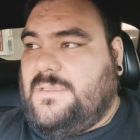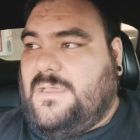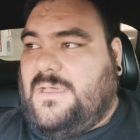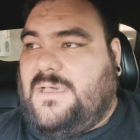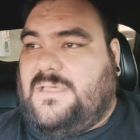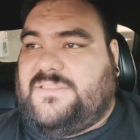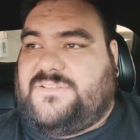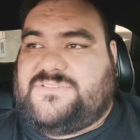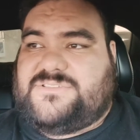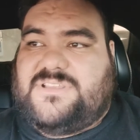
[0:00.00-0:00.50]

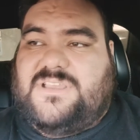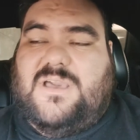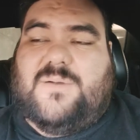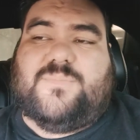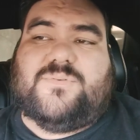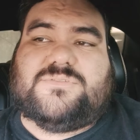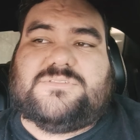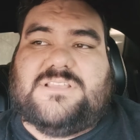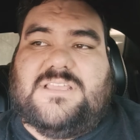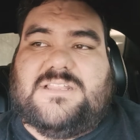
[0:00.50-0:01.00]
There's a
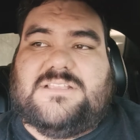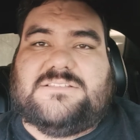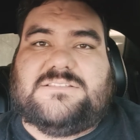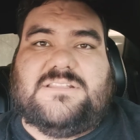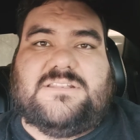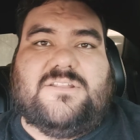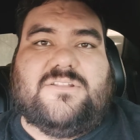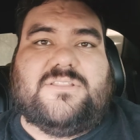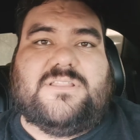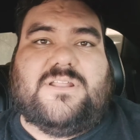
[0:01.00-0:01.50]
couple settings
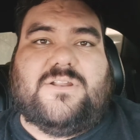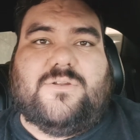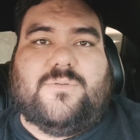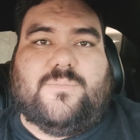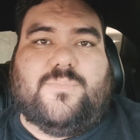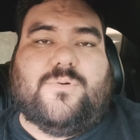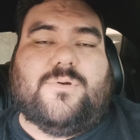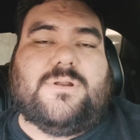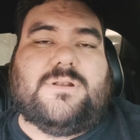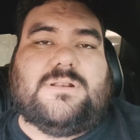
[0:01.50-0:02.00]
in there that are
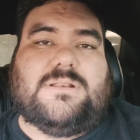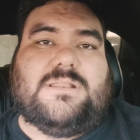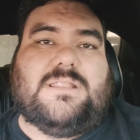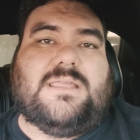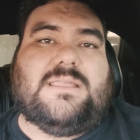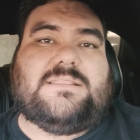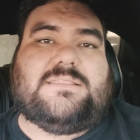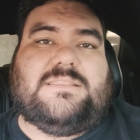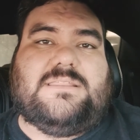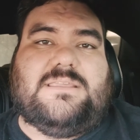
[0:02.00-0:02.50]
important,
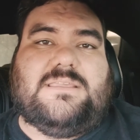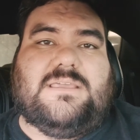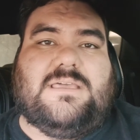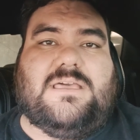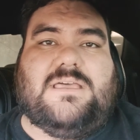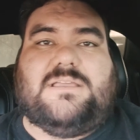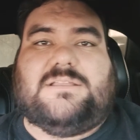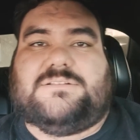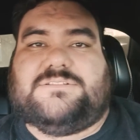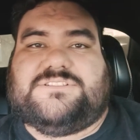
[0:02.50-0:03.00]
like
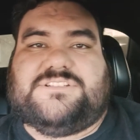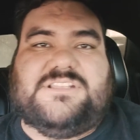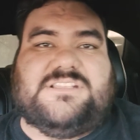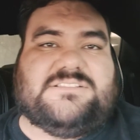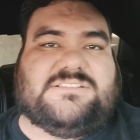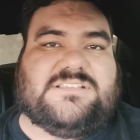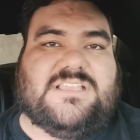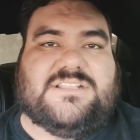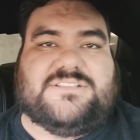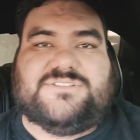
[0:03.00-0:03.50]
the G
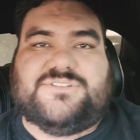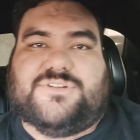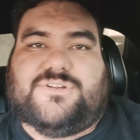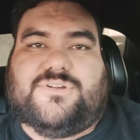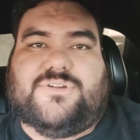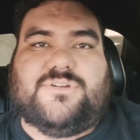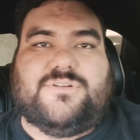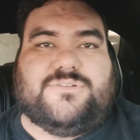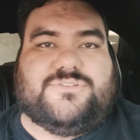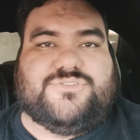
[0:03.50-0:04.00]

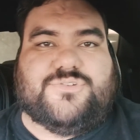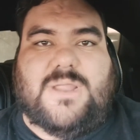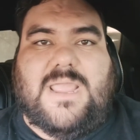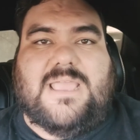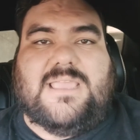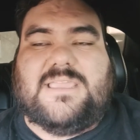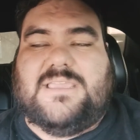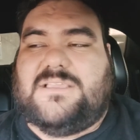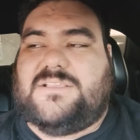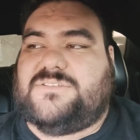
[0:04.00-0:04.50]
sensor
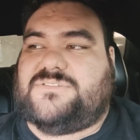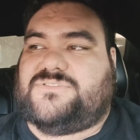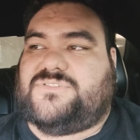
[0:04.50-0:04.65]
tracking.